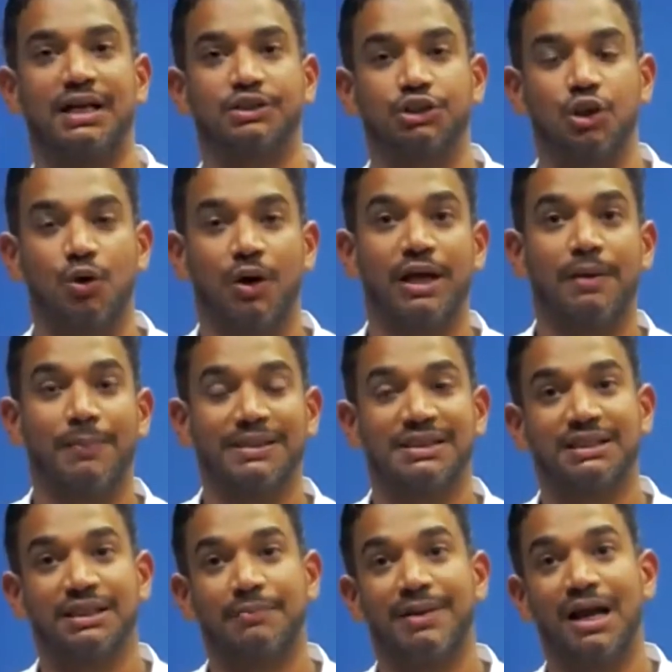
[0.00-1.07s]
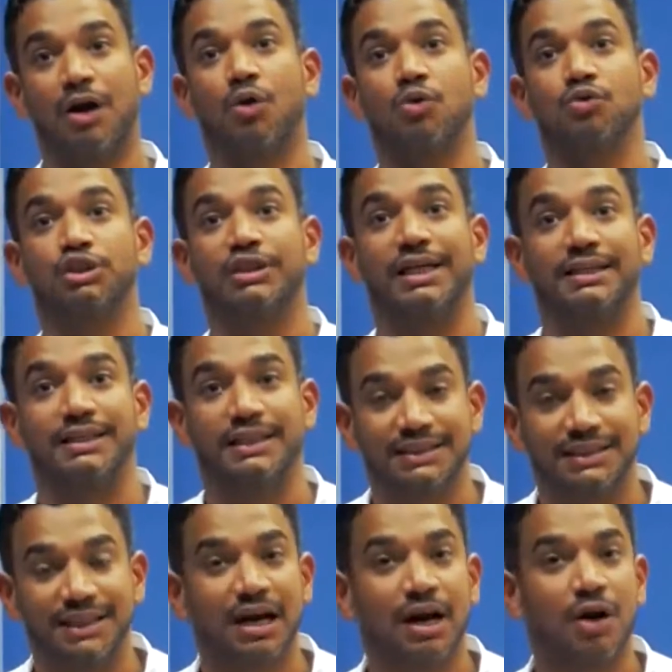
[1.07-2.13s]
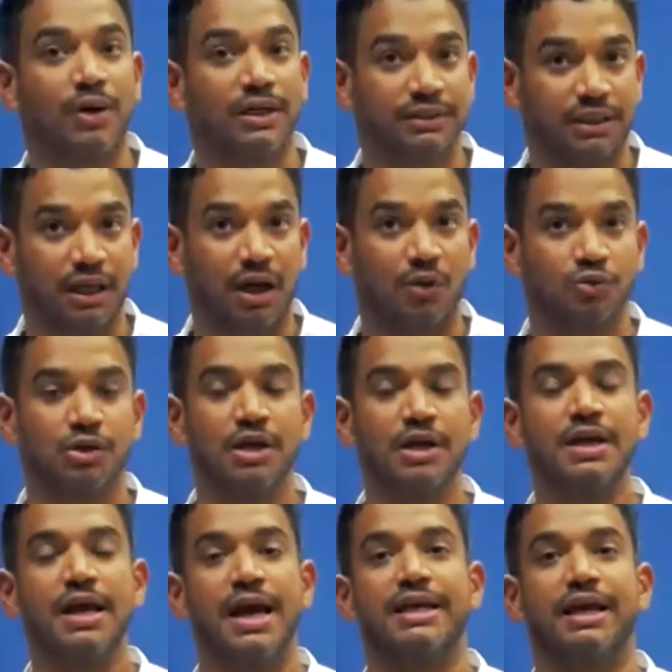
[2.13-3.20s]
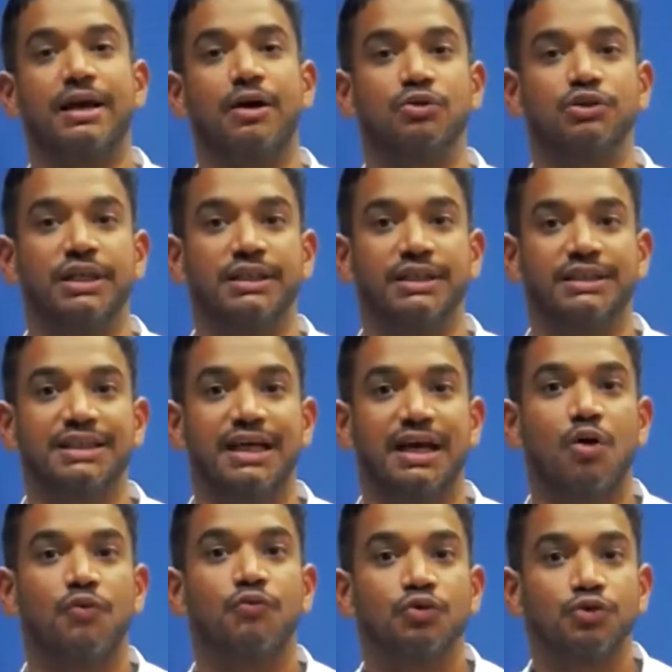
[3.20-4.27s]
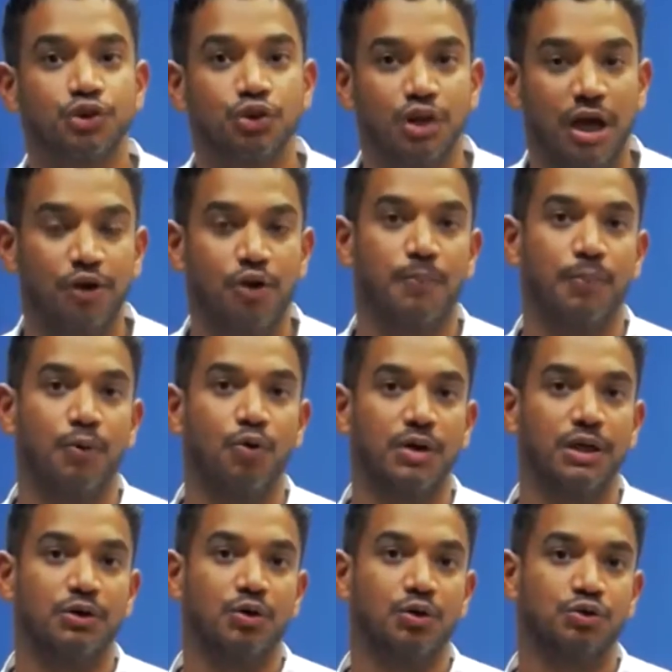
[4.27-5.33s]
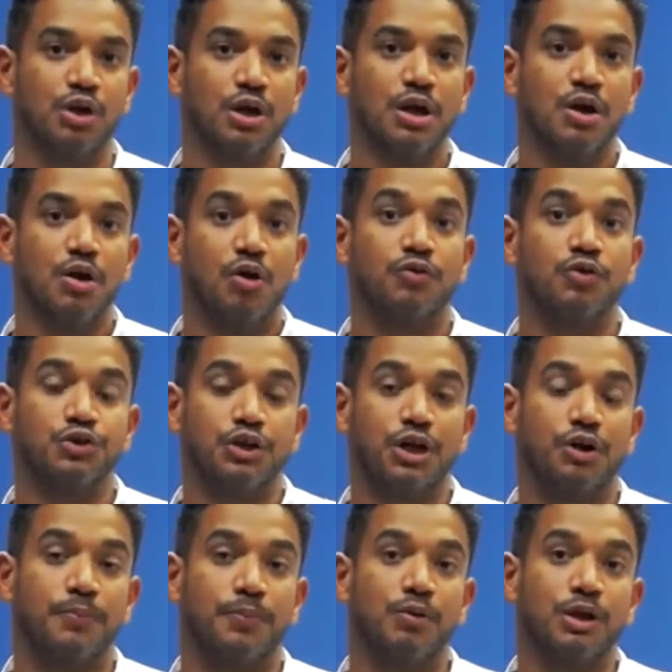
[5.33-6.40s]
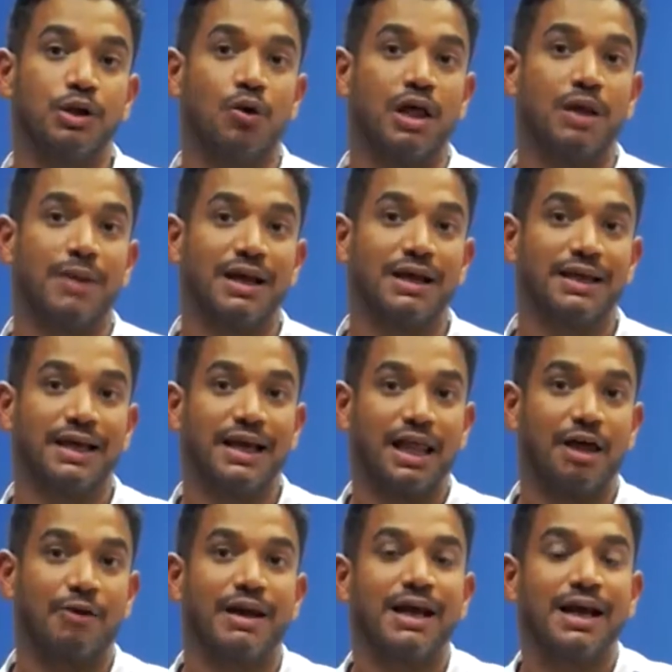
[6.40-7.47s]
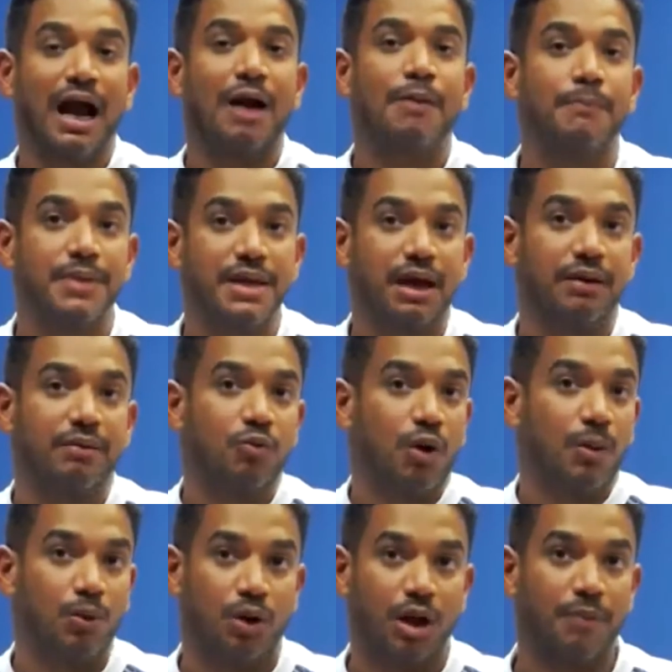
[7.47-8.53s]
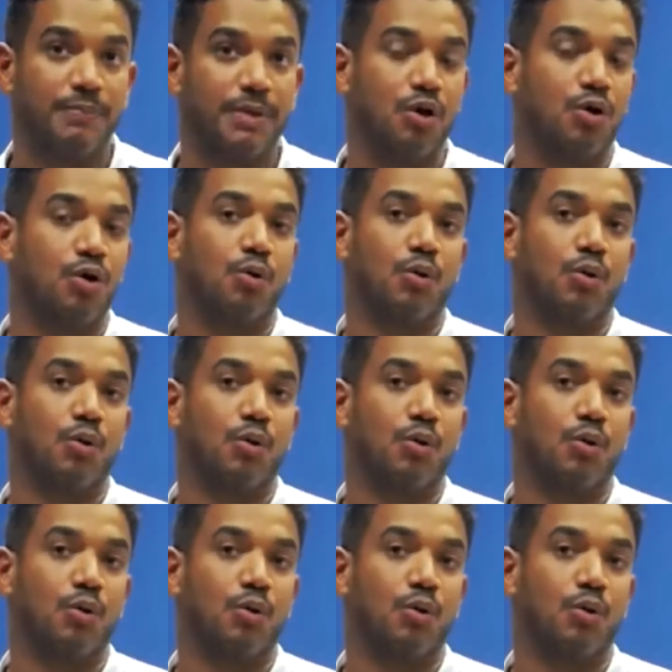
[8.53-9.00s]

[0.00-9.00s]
but we have to go after the research into actions. We have to make conscious the public officials,